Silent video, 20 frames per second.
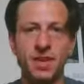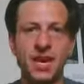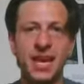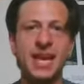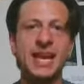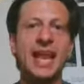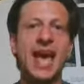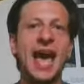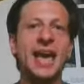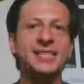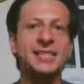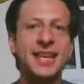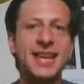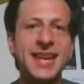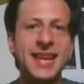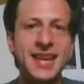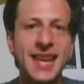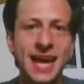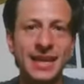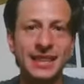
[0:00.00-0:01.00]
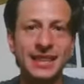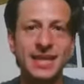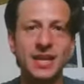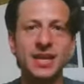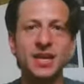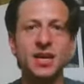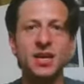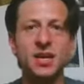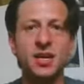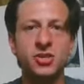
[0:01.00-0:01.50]
It has
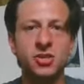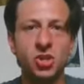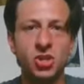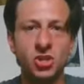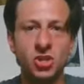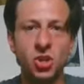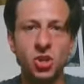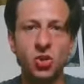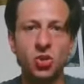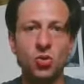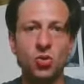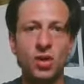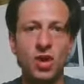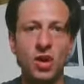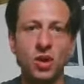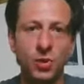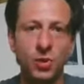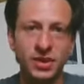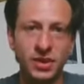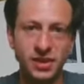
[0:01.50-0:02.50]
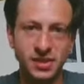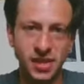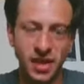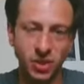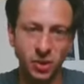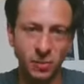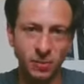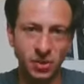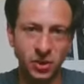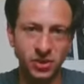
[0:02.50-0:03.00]
nothing to do with this
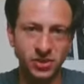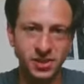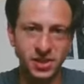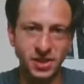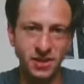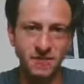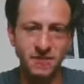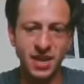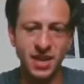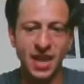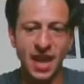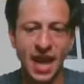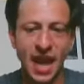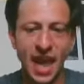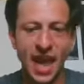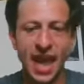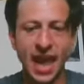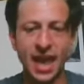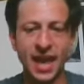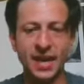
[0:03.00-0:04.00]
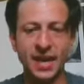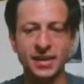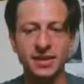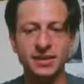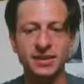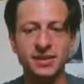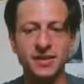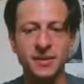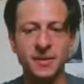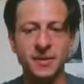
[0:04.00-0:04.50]
other person.
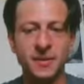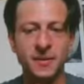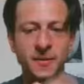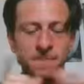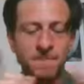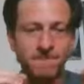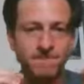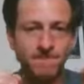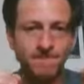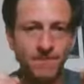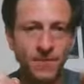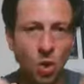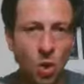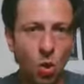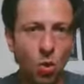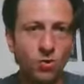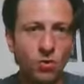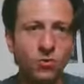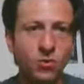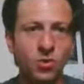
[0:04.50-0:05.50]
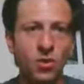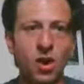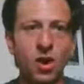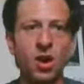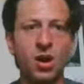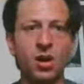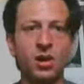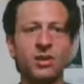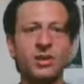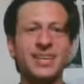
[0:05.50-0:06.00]
And
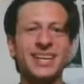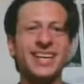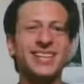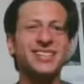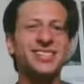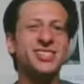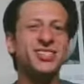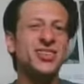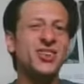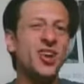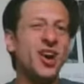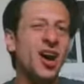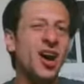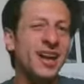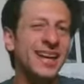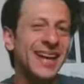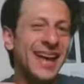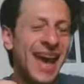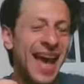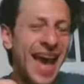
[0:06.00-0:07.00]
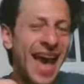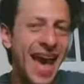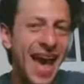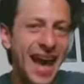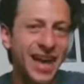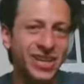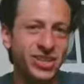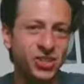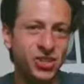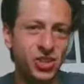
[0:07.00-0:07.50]
overall, it's not
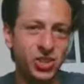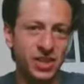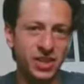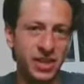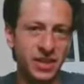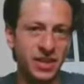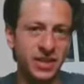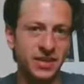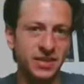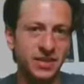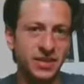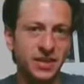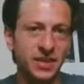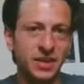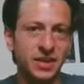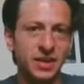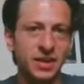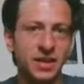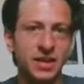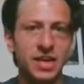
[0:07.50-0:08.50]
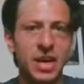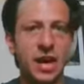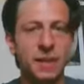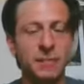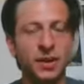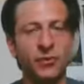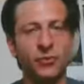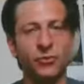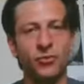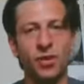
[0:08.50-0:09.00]
actually
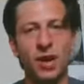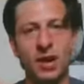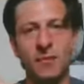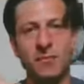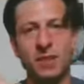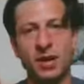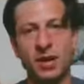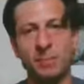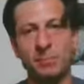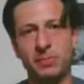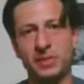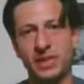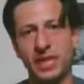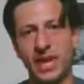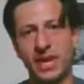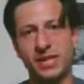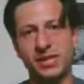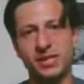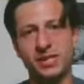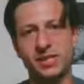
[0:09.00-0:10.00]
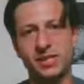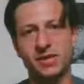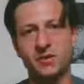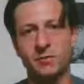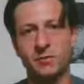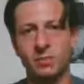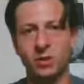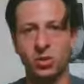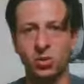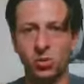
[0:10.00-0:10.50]
coming from a place
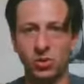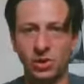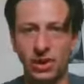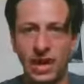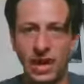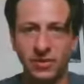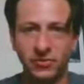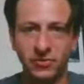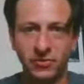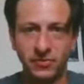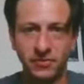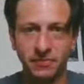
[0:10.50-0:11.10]
of pure love.